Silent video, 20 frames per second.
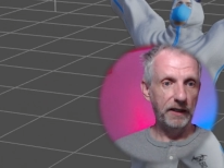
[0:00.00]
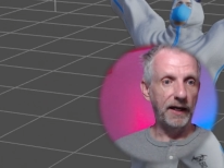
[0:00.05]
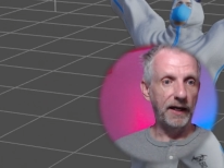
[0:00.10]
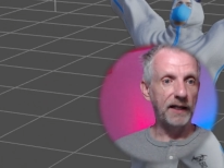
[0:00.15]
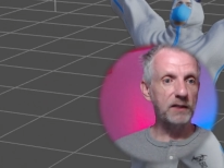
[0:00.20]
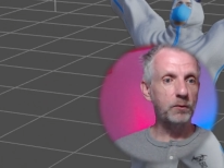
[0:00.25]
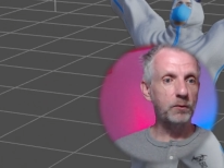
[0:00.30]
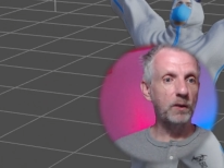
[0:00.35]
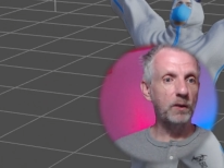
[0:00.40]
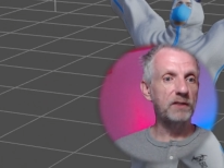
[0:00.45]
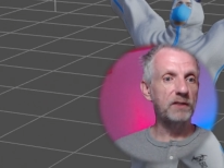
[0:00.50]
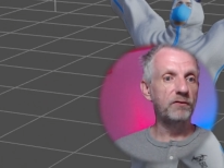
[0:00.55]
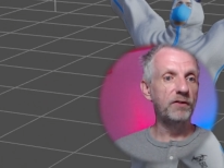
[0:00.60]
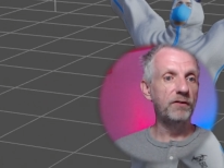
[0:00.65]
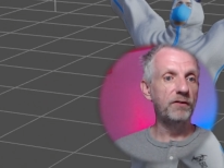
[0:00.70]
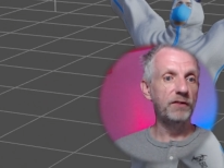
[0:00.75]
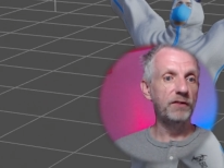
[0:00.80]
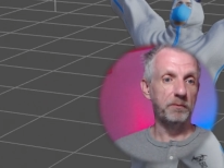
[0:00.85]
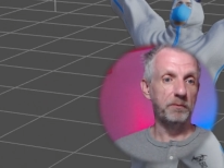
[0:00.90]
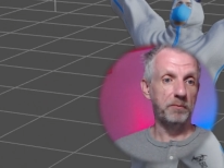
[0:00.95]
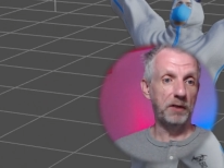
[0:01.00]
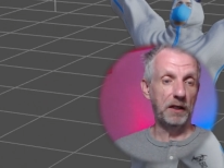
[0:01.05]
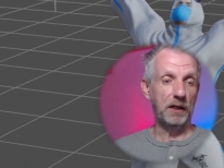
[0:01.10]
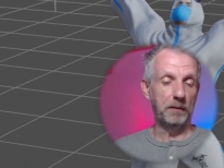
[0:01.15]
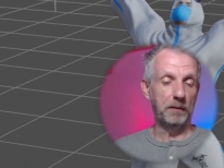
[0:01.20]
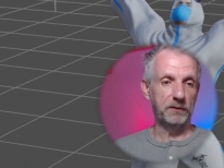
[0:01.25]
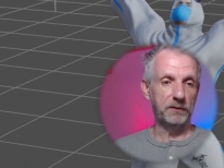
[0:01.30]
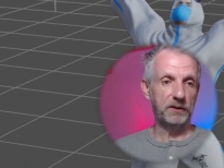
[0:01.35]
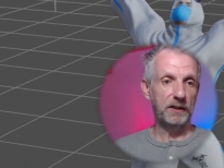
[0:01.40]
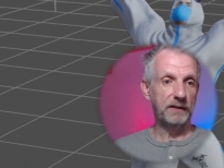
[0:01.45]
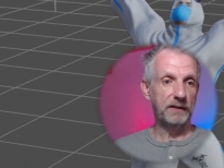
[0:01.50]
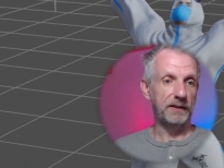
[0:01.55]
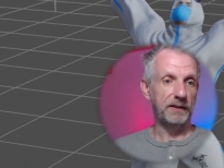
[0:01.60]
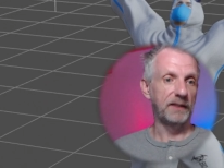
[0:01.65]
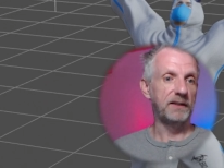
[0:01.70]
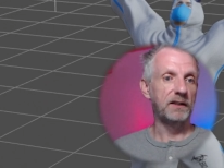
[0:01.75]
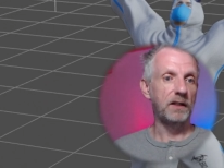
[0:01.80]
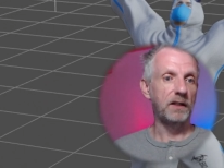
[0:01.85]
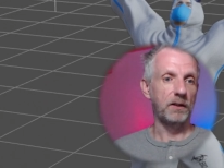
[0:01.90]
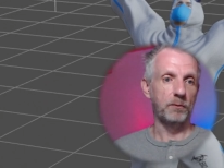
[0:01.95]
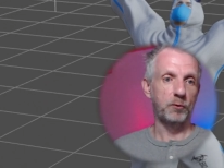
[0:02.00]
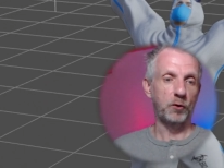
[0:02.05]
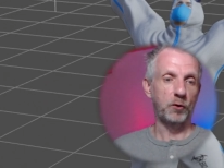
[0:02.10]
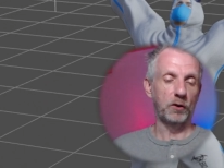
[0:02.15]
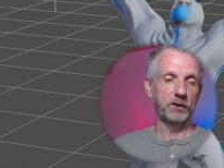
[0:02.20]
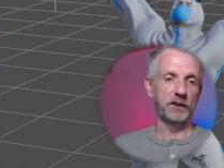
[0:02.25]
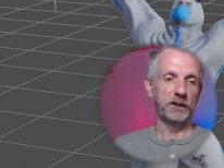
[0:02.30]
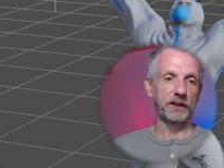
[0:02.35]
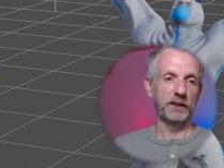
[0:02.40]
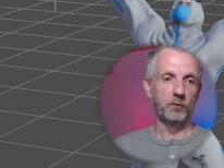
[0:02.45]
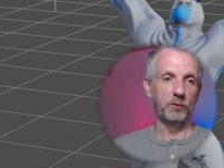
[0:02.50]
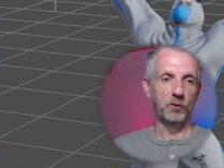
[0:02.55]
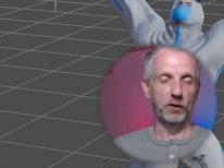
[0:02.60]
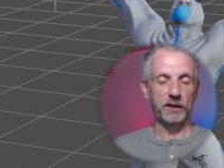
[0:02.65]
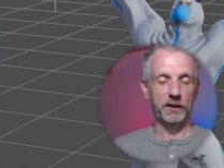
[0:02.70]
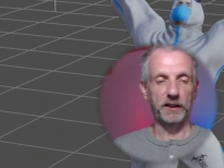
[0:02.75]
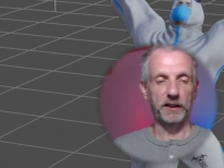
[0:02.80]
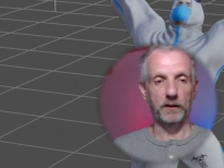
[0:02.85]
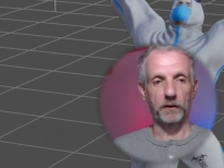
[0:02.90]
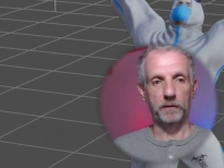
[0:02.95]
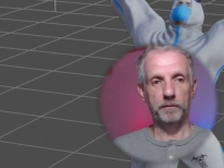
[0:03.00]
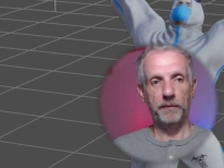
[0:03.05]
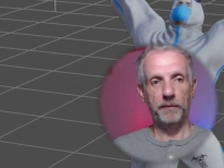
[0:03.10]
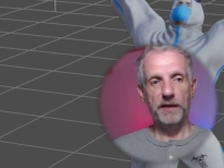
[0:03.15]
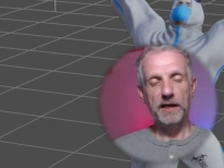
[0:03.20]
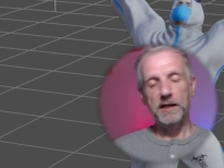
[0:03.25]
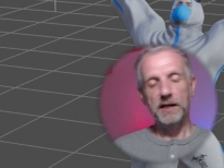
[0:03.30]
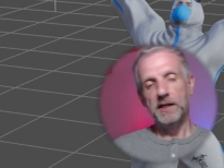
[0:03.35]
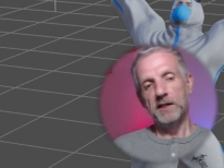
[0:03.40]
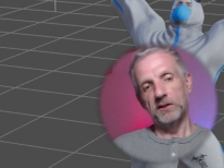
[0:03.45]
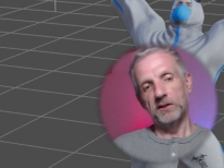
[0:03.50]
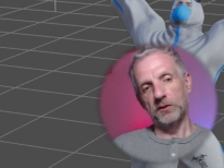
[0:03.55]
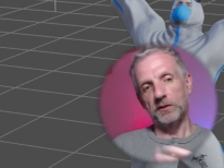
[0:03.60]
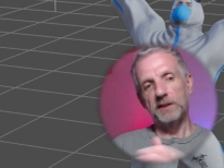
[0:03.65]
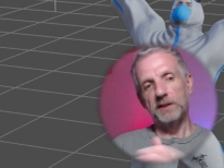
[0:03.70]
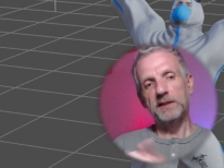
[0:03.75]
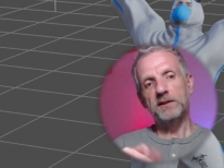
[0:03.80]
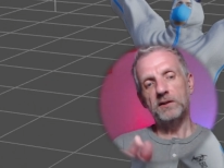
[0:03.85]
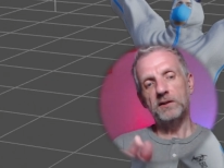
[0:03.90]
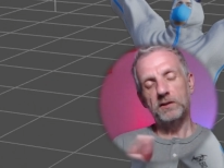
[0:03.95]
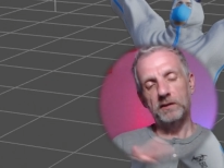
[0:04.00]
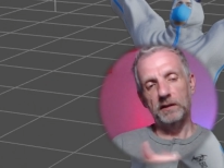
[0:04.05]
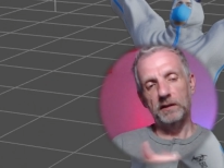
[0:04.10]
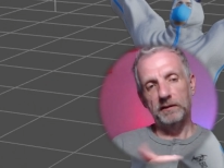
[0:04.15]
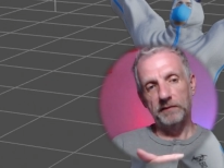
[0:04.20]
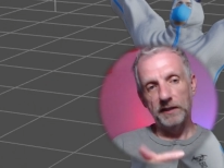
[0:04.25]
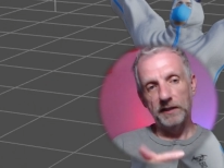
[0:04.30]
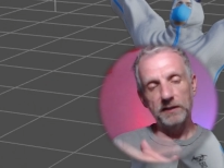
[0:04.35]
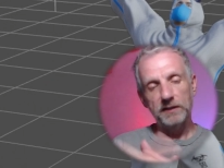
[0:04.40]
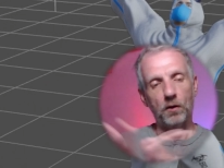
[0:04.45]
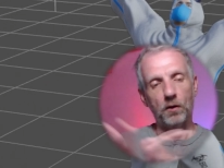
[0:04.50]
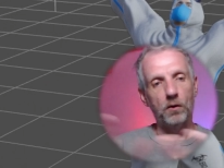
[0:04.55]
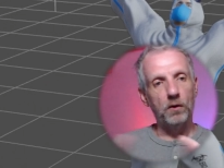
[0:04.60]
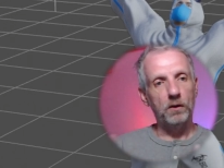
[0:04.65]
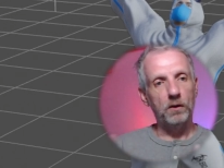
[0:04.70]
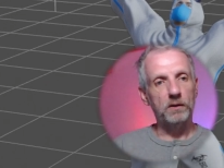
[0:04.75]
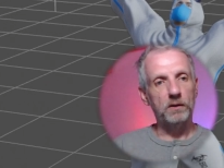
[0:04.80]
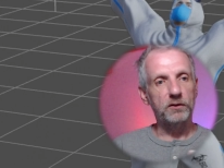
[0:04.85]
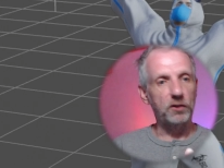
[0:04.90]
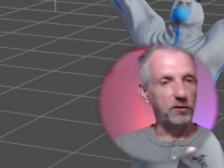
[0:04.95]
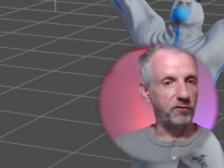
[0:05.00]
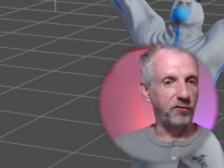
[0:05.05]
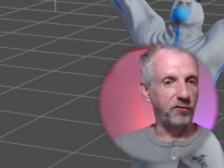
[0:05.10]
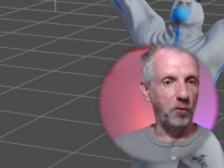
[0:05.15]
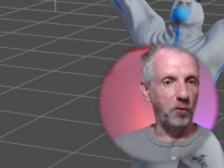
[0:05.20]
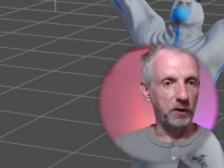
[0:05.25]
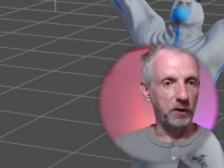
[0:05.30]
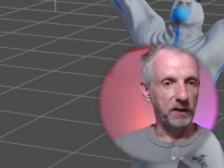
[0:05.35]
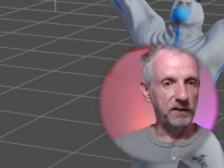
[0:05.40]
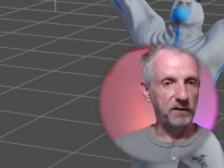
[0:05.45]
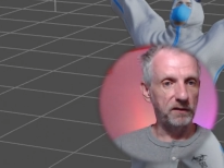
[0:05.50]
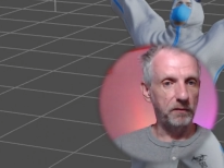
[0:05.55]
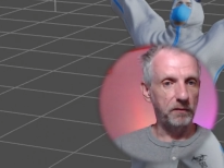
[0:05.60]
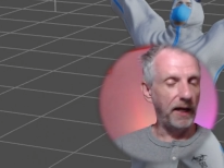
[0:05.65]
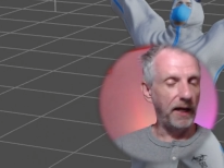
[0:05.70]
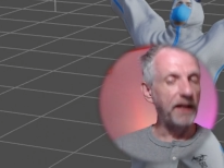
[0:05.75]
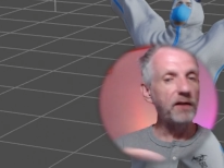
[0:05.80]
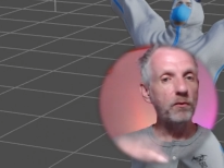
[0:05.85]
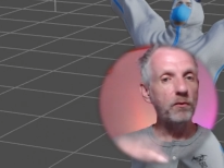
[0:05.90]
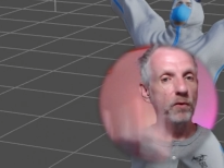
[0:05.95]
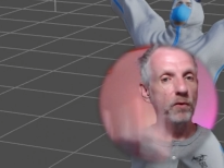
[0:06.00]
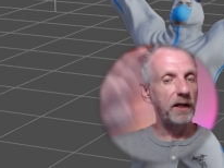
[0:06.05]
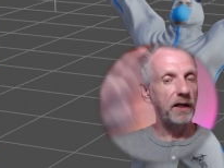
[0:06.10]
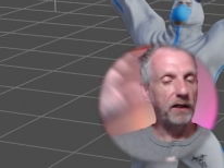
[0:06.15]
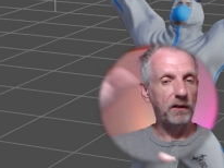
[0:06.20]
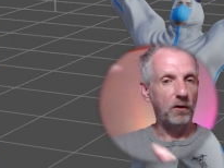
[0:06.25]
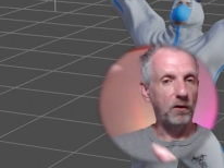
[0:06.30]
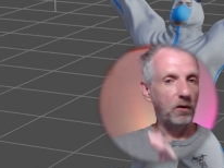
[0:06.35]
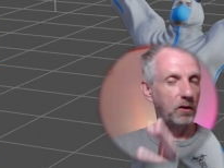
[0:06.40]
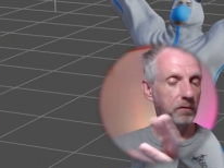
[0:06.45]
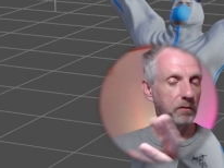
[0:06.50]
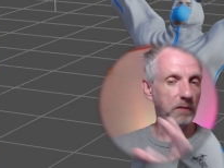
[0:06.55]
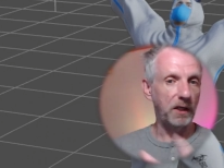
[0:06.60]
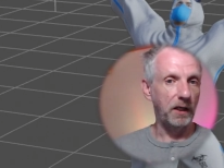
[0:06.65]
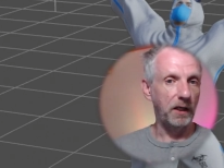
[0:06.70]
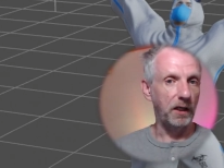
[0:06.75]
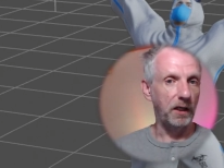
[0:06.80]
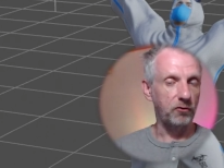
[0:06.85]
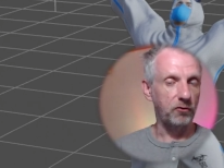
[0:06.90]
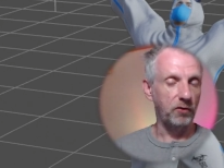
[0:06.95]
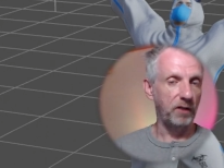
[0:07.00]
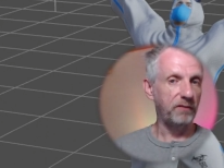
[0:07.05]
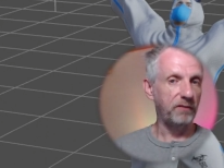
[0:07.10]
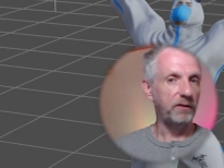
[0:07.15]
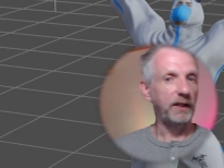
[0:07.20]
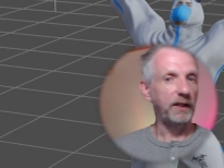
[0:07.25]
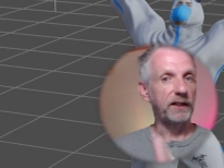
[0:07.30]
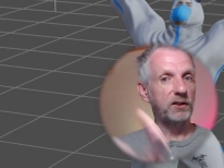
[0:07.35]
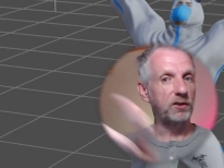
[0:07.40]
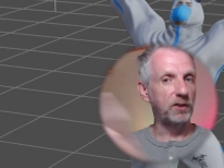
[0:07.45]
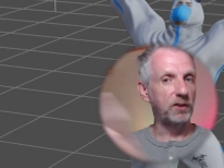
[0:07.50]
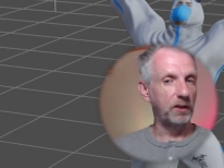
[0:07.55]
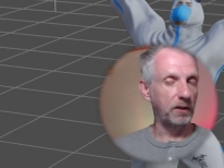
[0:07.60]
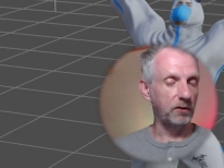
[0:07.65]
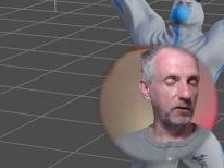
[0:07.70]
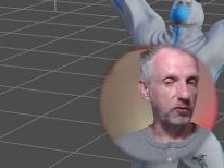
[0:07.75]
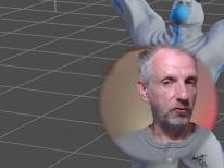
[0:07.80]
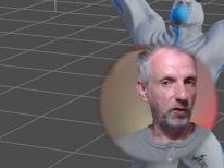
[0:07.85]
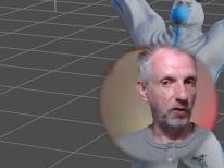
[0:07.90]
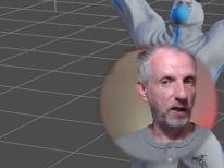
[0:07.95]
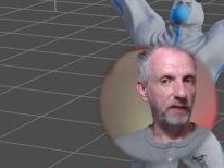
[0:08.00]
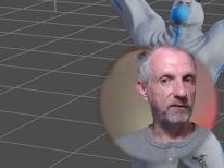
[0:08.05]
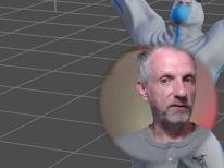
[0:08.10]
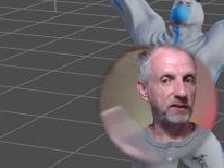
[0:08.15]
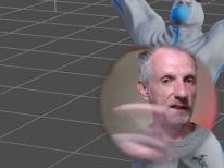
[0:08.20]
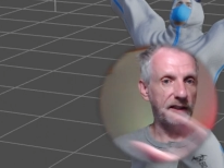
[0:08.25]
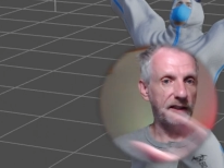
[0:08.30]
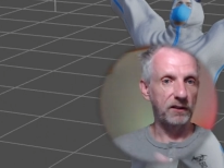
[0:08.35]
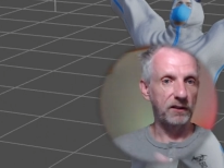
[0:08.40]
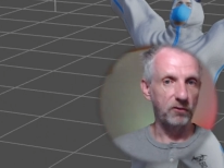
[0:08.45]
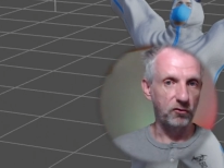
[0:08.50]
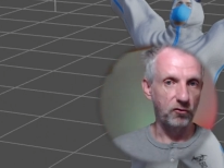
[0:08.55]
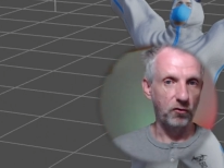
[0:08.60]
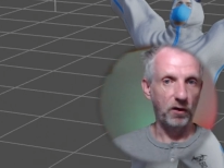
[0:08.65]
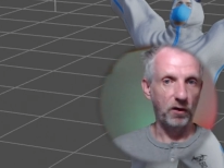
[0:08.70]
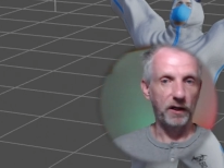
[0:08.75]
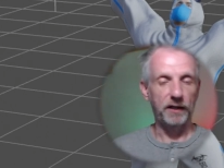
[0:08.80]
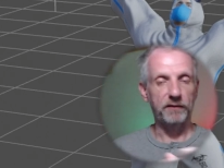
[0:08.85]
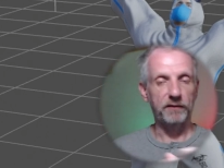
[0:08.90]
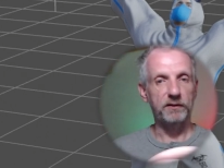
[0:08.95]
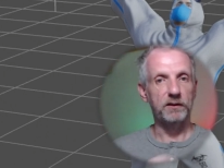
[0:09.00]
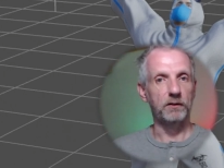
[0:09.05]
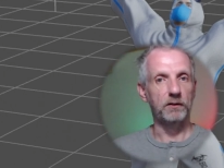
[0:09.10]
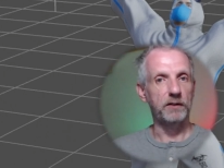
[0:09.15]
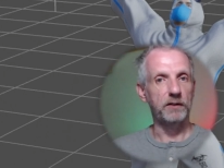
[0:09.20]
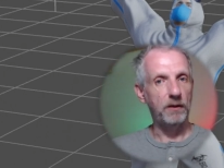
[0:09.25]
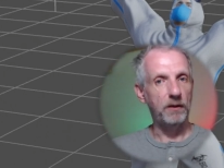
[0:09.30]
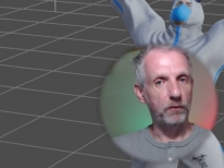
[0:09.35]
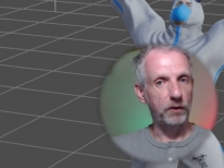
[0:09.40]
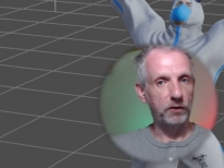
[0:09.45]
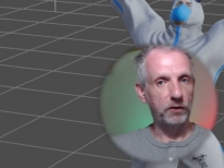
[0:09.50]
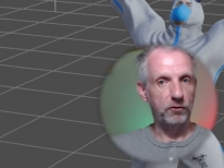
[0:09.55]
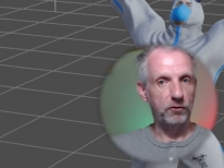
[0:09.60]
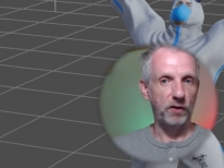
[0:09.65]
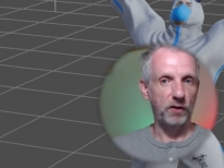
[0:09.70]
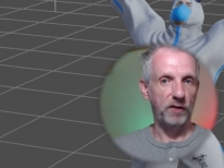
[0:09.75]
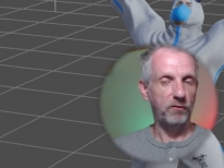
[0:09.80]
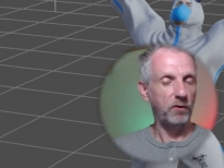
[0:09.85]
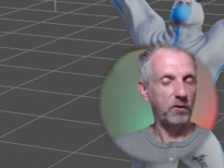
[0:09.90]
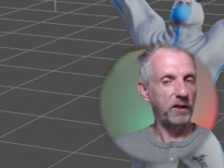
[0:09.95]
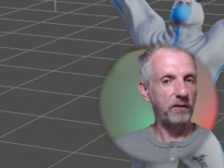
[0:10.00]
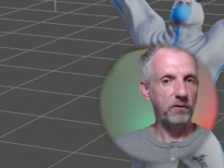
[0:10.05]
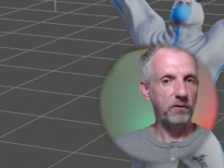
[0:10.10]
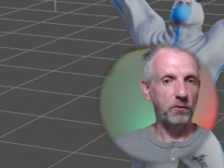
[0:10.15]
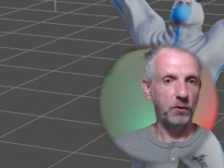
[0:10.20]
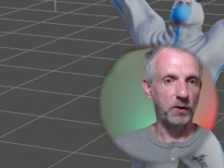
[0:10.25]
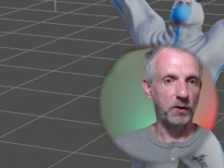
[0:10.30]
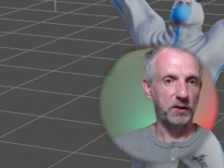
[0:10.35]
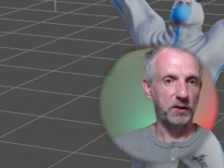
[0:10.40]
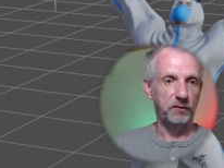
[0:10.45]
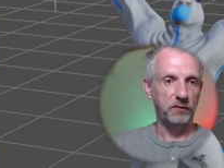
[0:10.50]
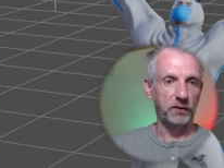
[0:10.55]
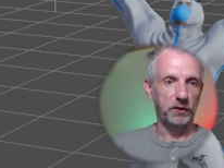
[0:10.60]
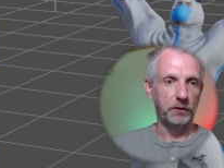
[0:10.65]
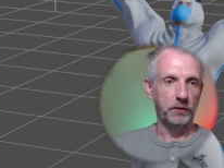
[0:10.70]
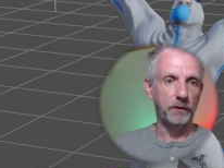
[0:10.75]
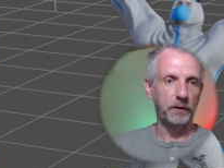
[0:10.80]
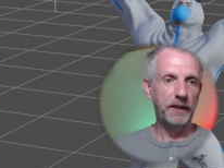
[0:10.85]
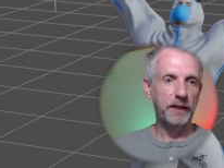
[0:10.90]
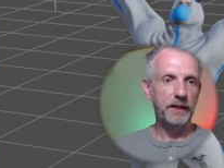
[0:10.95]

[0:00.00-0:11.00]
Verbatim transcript: as well as Vivian pumps. That's another project I'm working on. So these, these are all just folders anywhere on my hard drive, external drive, second drive, you know, network drive, whatever works for you.